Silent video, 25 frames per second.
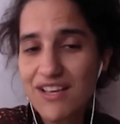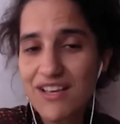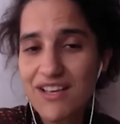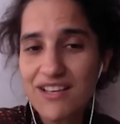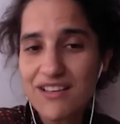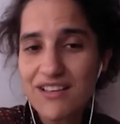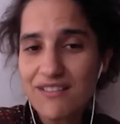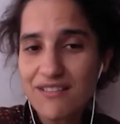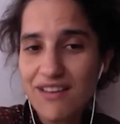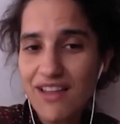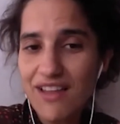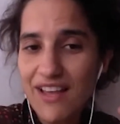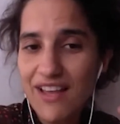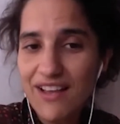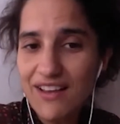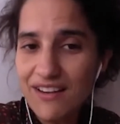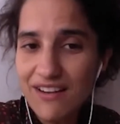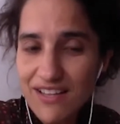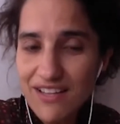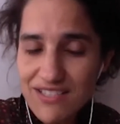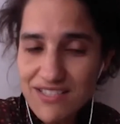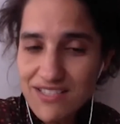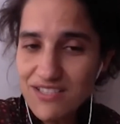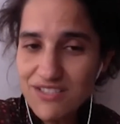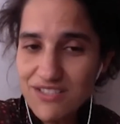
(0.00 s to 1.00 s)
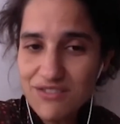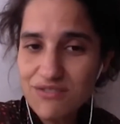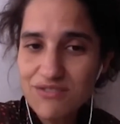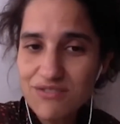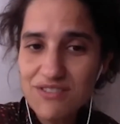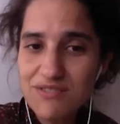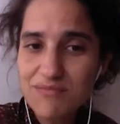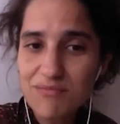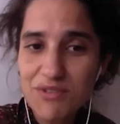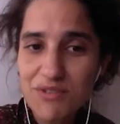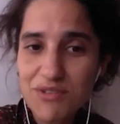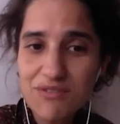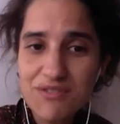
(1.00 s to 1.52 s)
like listened to
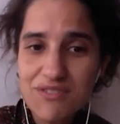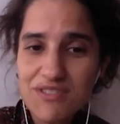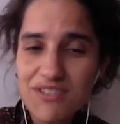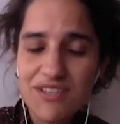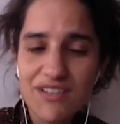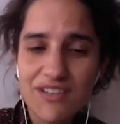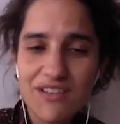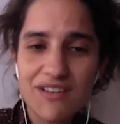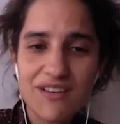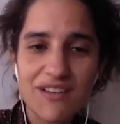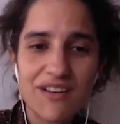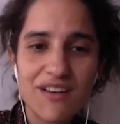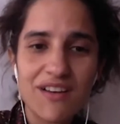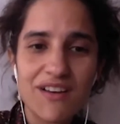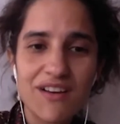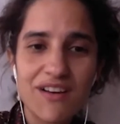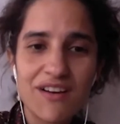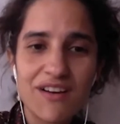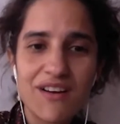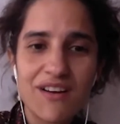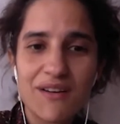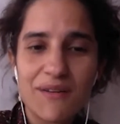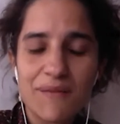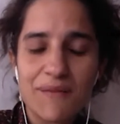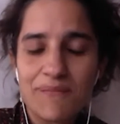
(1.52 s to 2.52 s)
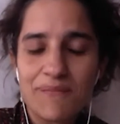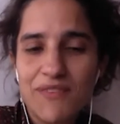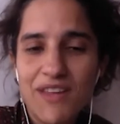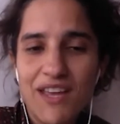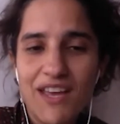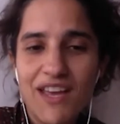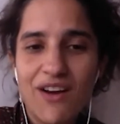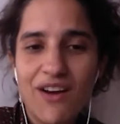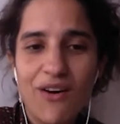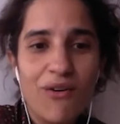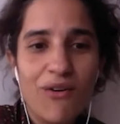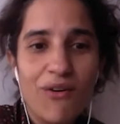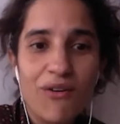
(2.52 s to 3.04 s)
this music,
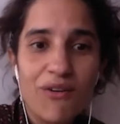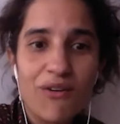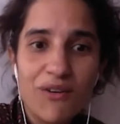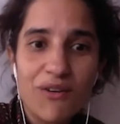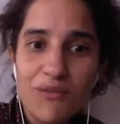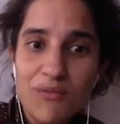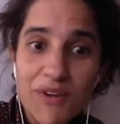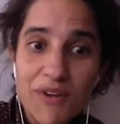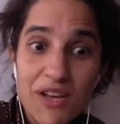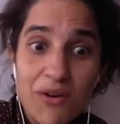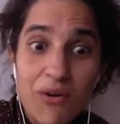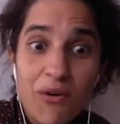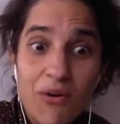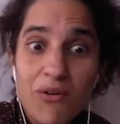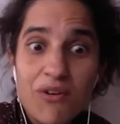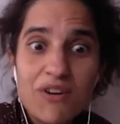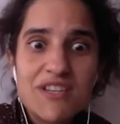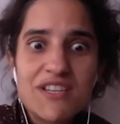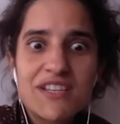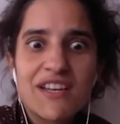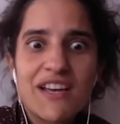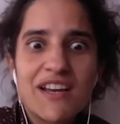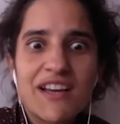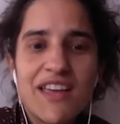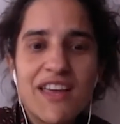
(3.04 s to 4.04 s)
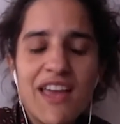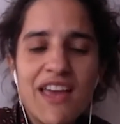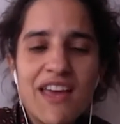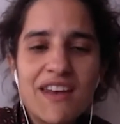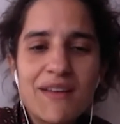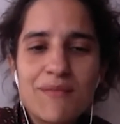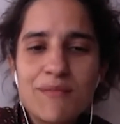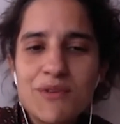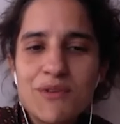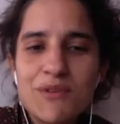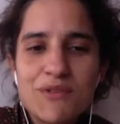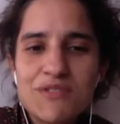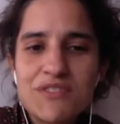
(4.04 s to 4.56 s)
or recording again a
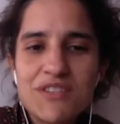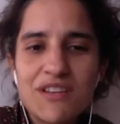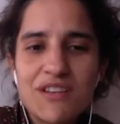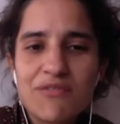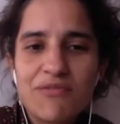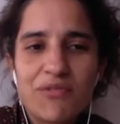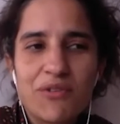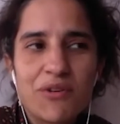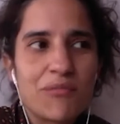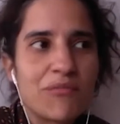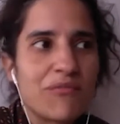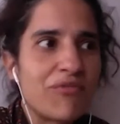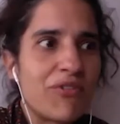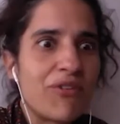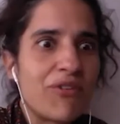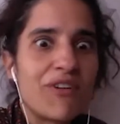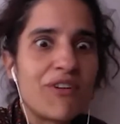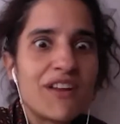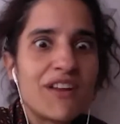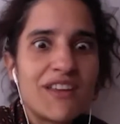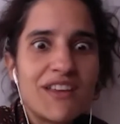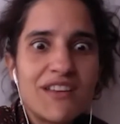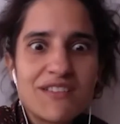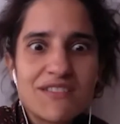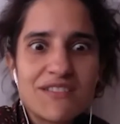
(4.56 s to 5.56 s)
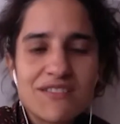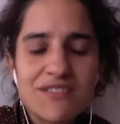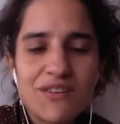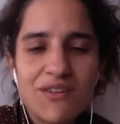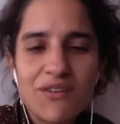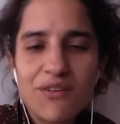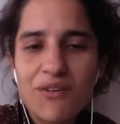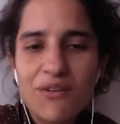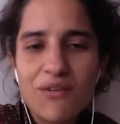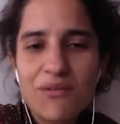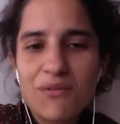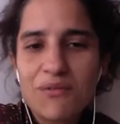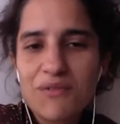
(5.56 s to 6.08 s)
music from 40 years
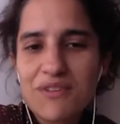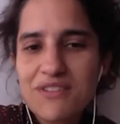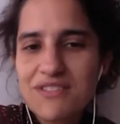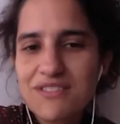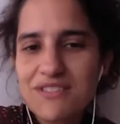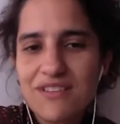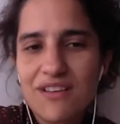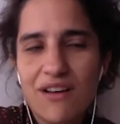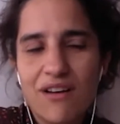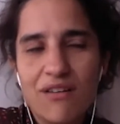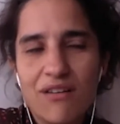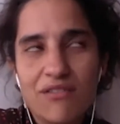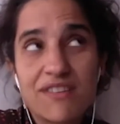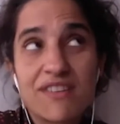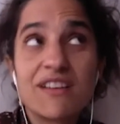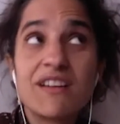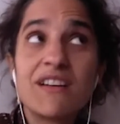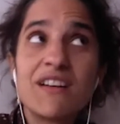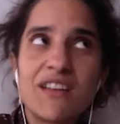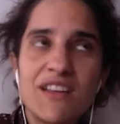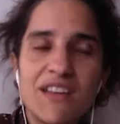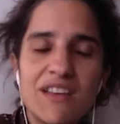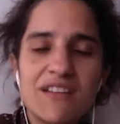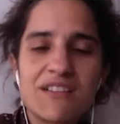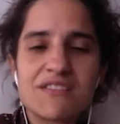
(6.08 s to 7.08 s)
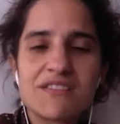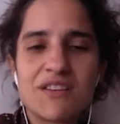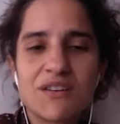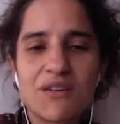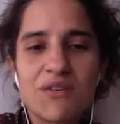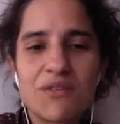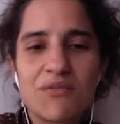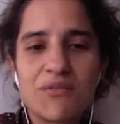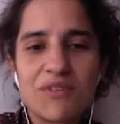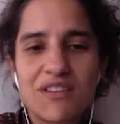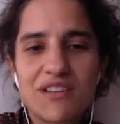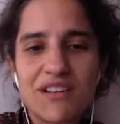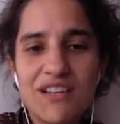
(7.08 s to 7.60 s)
ago. It's 30 years
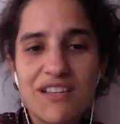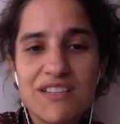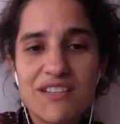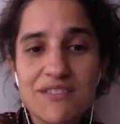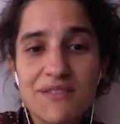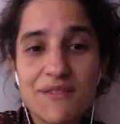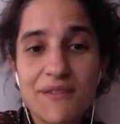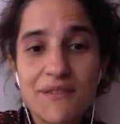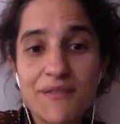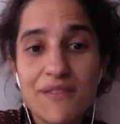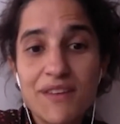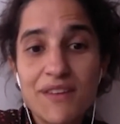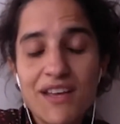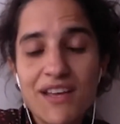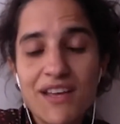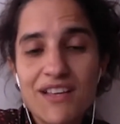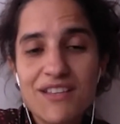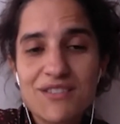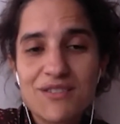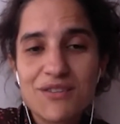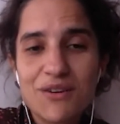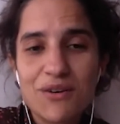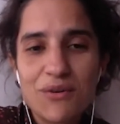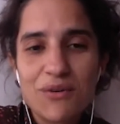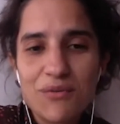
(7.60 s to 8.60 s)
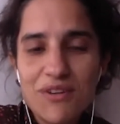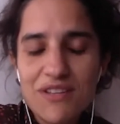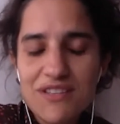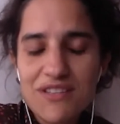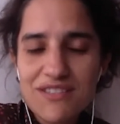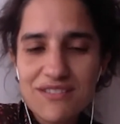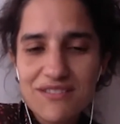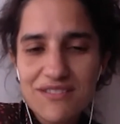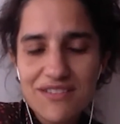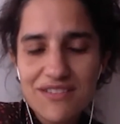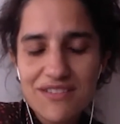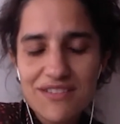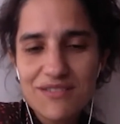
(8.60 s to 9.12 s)
ago at least. So
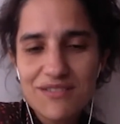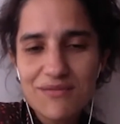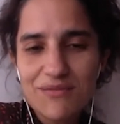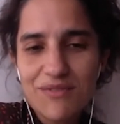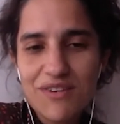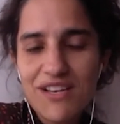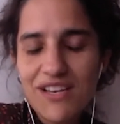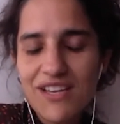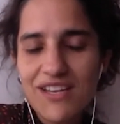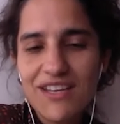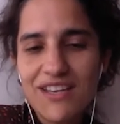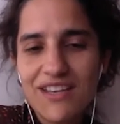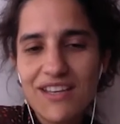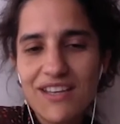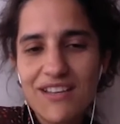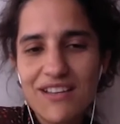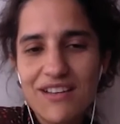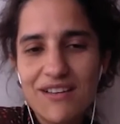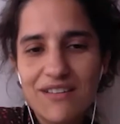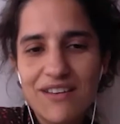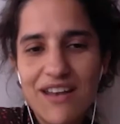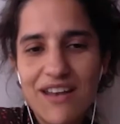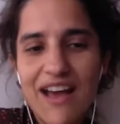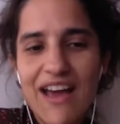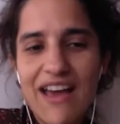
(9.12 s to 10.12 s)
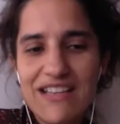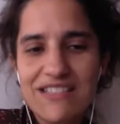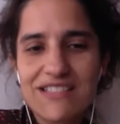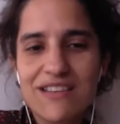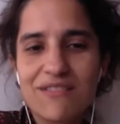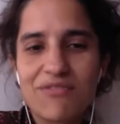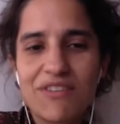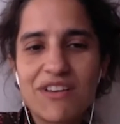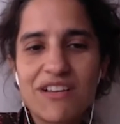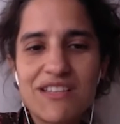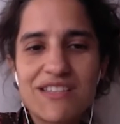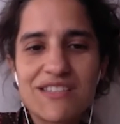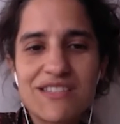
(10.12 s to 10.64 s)
it's really nice. I
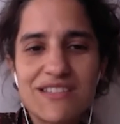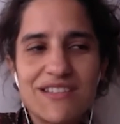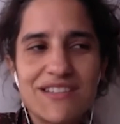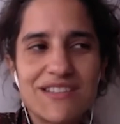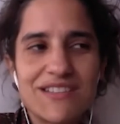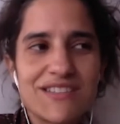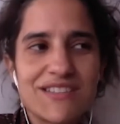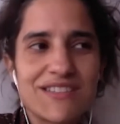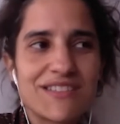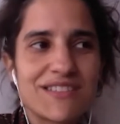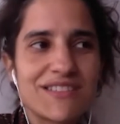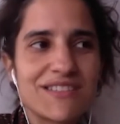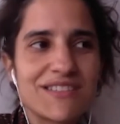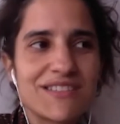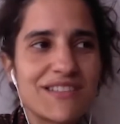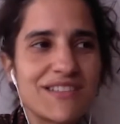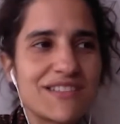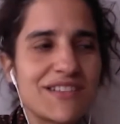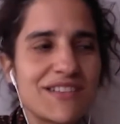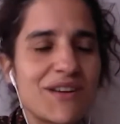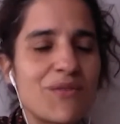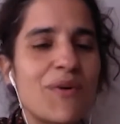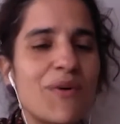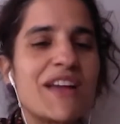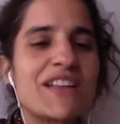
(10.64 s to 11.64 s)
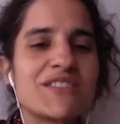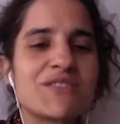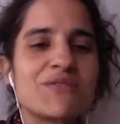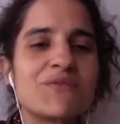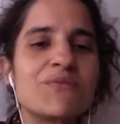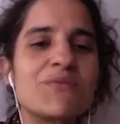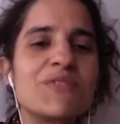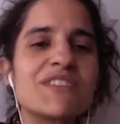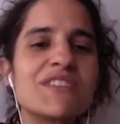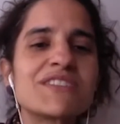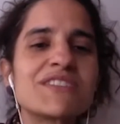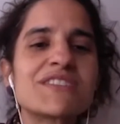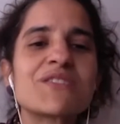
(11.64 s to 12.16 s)
think it's a way to
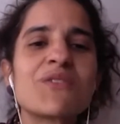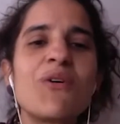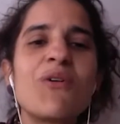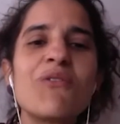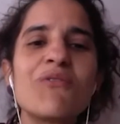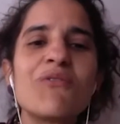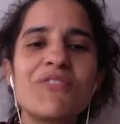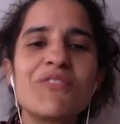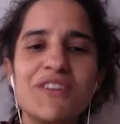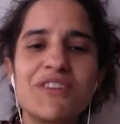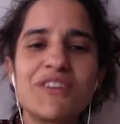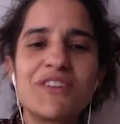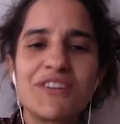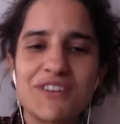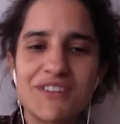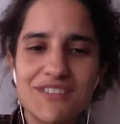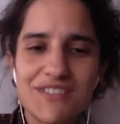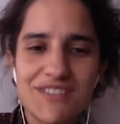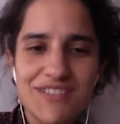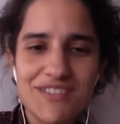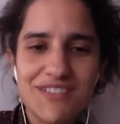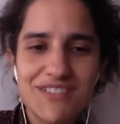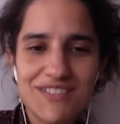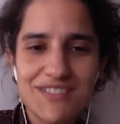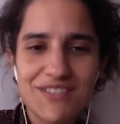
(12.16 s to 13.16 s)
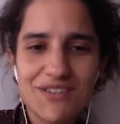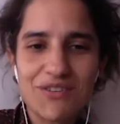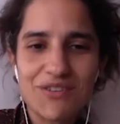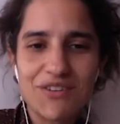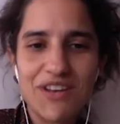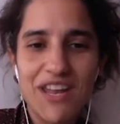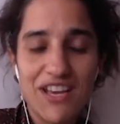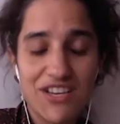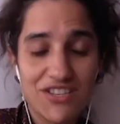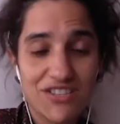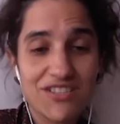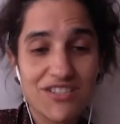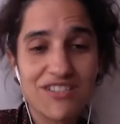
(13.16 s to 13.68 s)
rediscover these
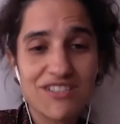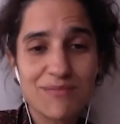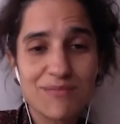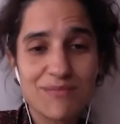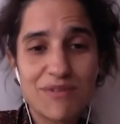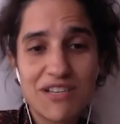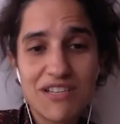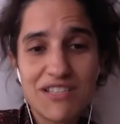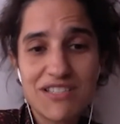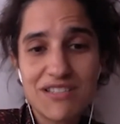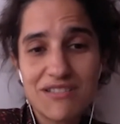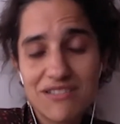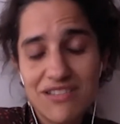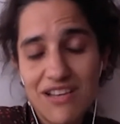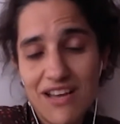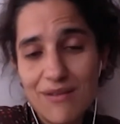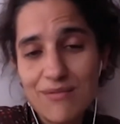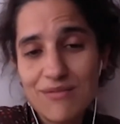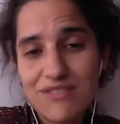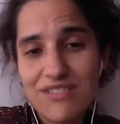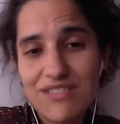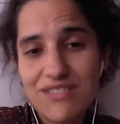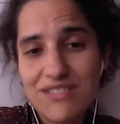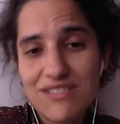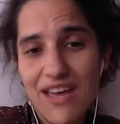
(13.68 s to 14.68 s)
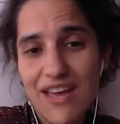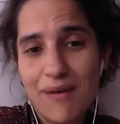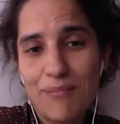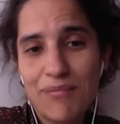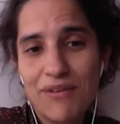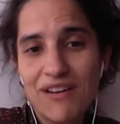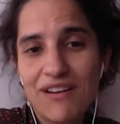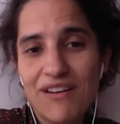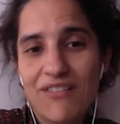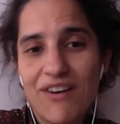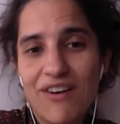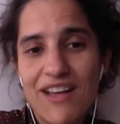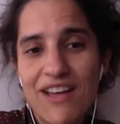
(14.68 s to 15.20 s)
connections, because sometimes this happened,
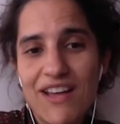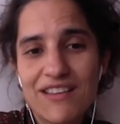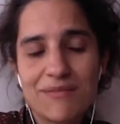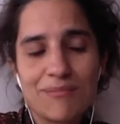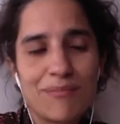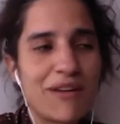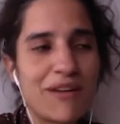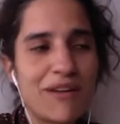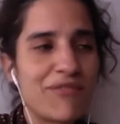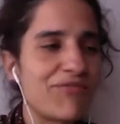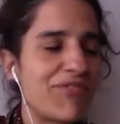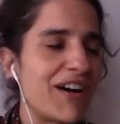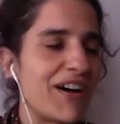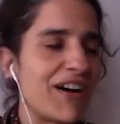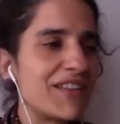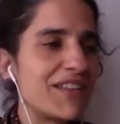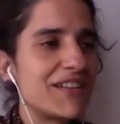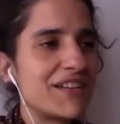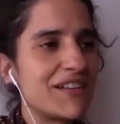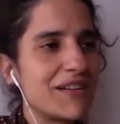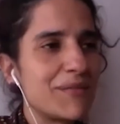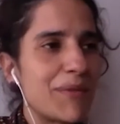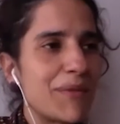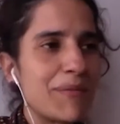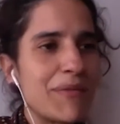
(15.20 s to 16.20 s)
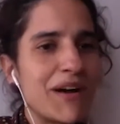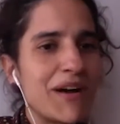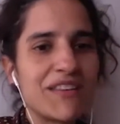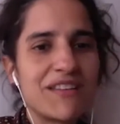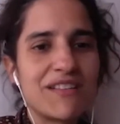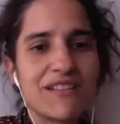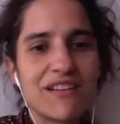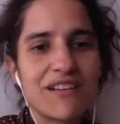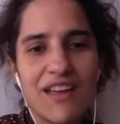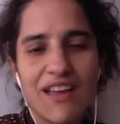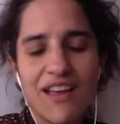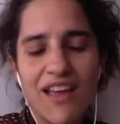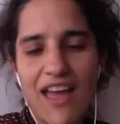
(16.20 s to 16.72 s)
right? My father and my mother
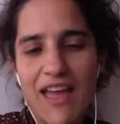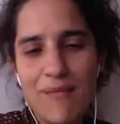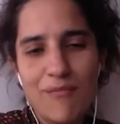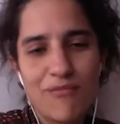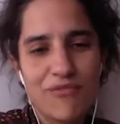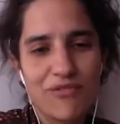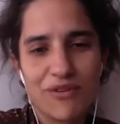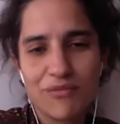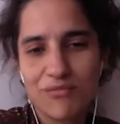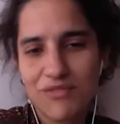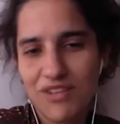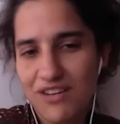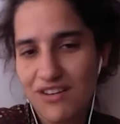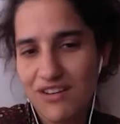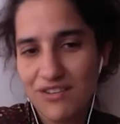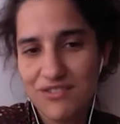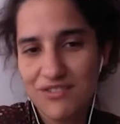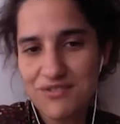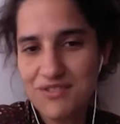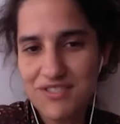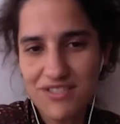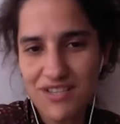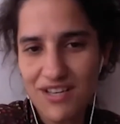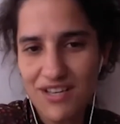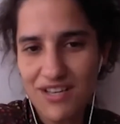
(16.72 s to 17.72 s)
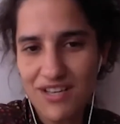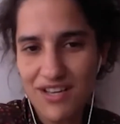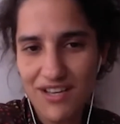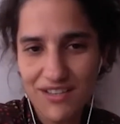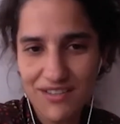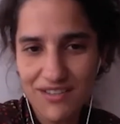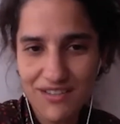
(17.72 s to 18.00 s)
came from the countryside.